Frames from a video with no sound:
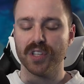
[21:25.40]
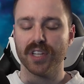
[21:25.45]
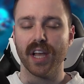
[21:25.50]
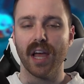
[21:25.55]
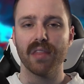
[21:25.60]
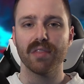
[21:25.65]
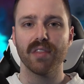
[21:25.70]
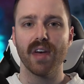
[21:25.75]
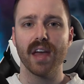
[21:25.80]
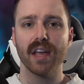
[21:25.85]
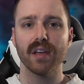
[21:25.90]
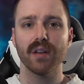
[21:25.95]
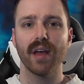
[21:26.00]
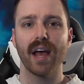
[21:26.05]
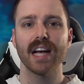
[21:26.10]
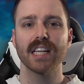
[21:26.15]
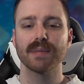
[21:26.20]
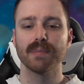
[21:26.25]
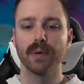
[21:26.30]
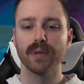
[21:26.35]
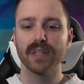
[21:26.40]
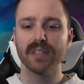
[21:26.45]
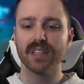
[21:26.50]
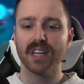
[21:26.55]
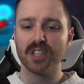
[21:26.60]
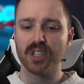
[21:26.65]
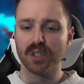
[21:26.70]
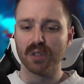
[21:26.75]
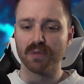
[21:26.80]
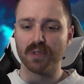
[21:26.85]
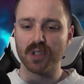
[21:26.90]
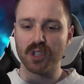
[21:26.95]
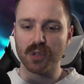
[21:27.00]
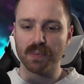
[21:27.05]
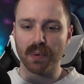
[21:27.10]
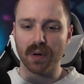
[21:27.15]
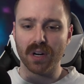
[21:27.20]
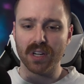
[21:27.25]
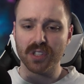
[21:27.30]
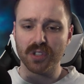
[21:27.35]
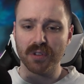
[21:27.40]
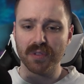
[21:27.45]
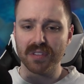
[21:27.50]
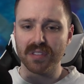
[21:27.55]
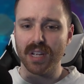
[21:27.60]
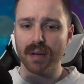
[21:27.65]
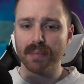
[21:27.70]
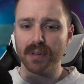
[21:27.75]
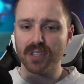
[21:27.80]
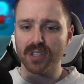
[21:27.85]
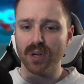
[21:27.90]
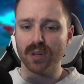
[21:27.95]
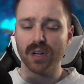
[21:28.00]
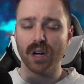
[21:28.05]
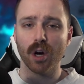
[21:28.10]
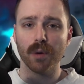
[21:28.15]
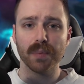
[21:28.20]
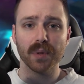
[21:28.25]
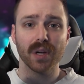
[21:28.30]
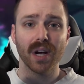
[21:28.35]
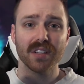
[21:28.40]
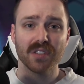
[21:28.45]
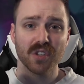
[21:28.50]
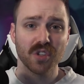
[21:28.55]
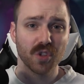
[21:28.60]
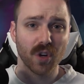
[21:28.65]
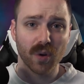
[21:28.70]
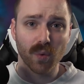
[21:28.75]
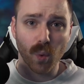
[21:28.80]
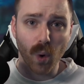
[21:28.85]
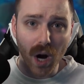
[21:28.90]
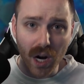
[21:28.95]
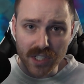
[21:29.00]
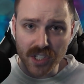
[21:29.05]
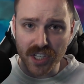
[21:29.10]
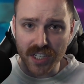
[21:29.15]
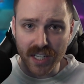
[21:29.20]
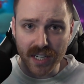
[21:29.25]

again, thank you to Asmodee Digital for sponsoring this episode. I hope you guys enjoyed watching